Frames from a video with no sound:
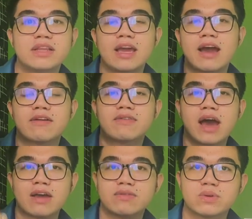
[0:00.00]
They have
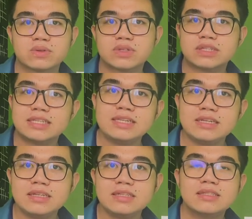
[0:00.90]
iPhone
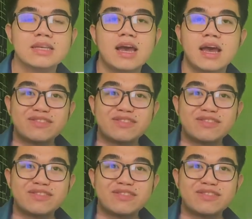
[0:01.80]
13s,